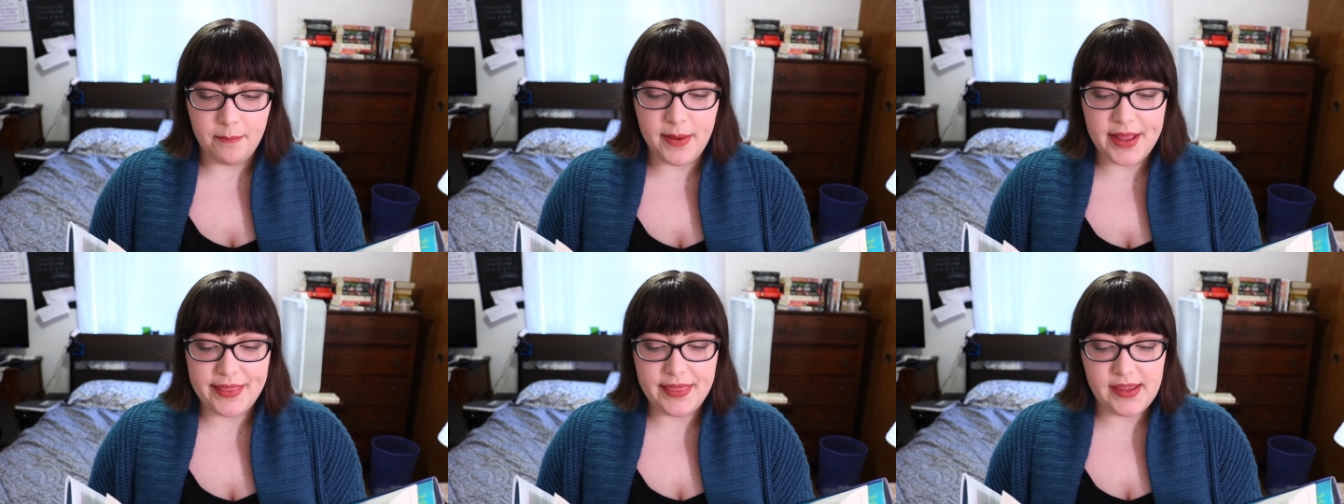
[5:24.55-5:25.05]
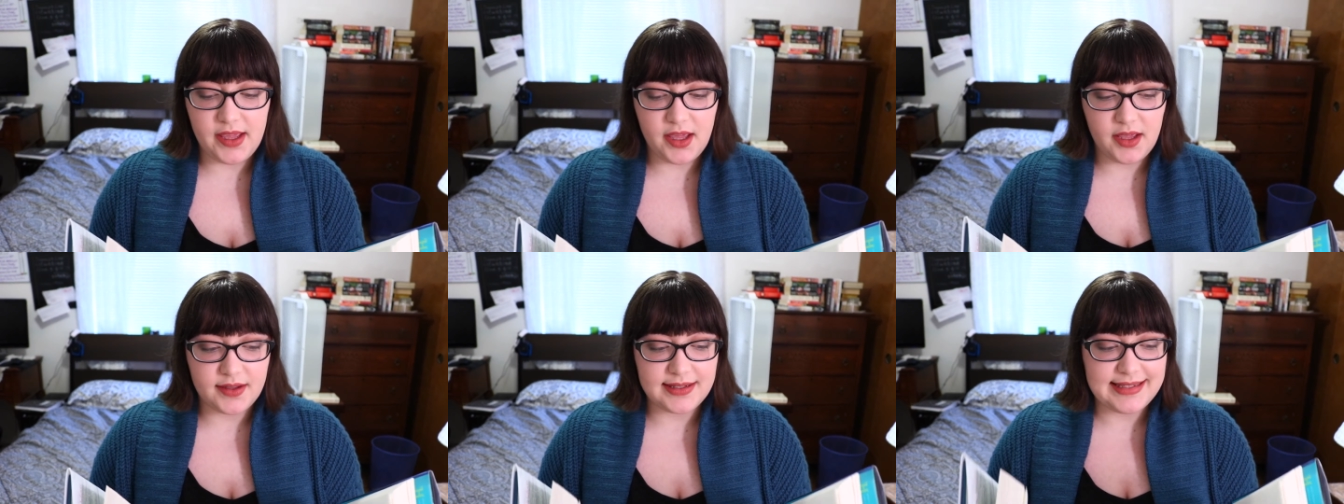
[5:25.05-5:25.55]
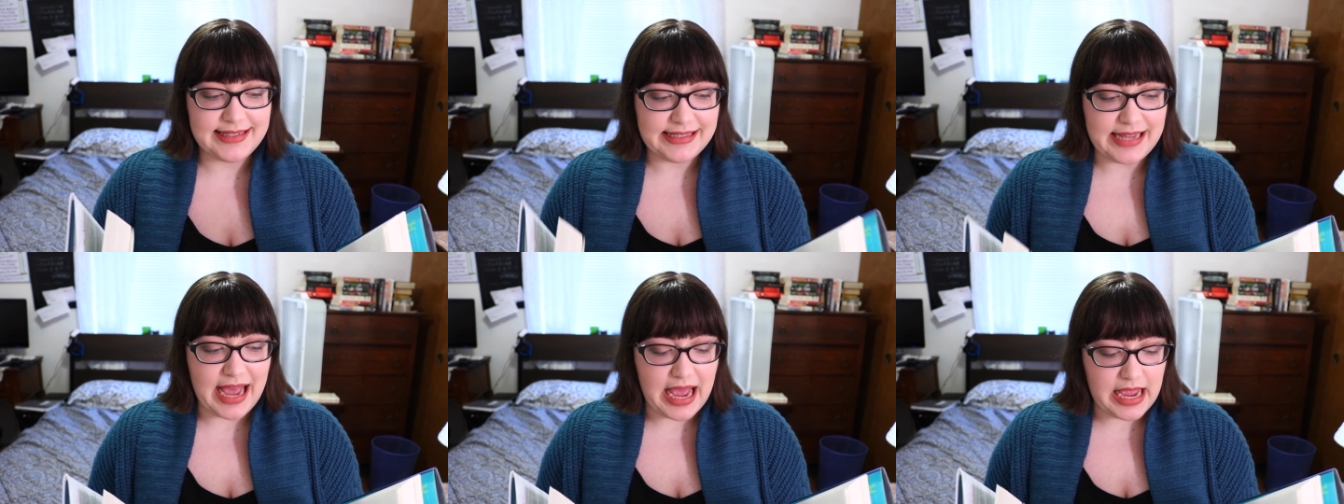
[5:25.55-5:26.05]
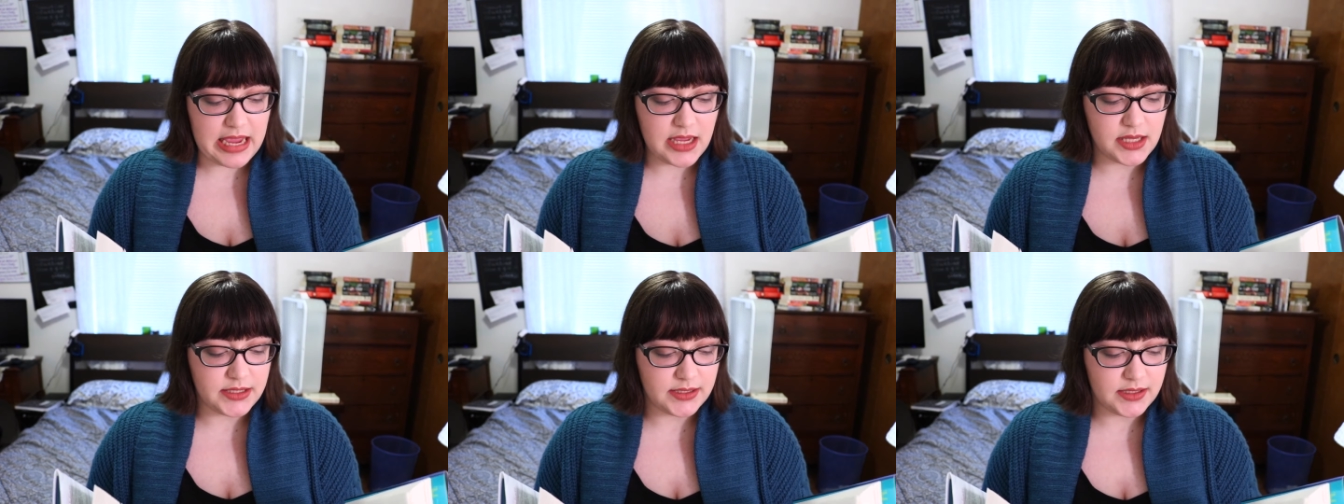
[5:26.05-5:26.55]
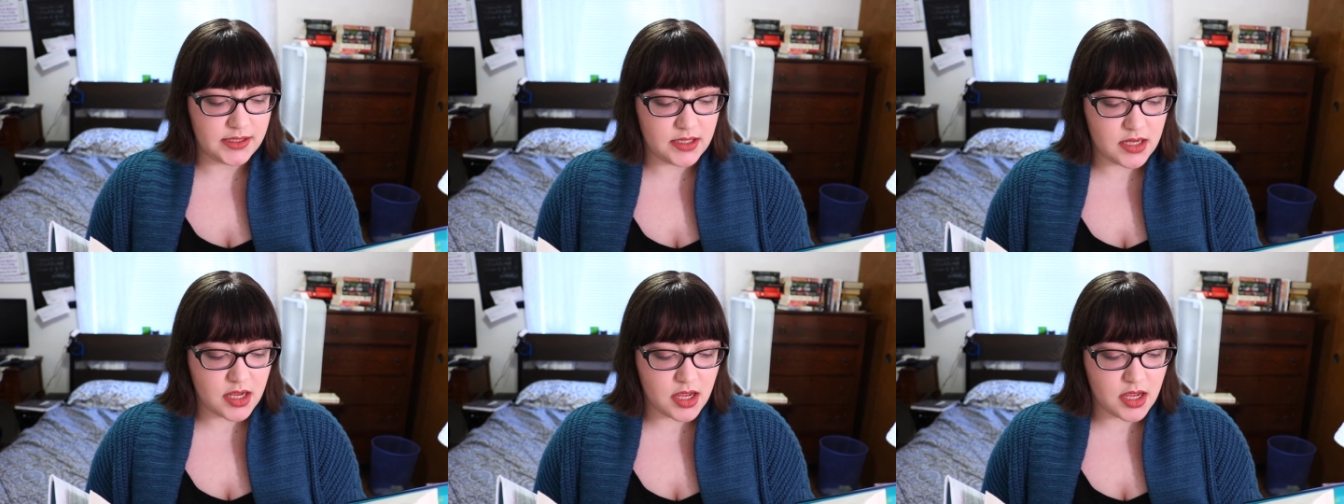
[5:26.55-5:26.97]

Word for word: but the size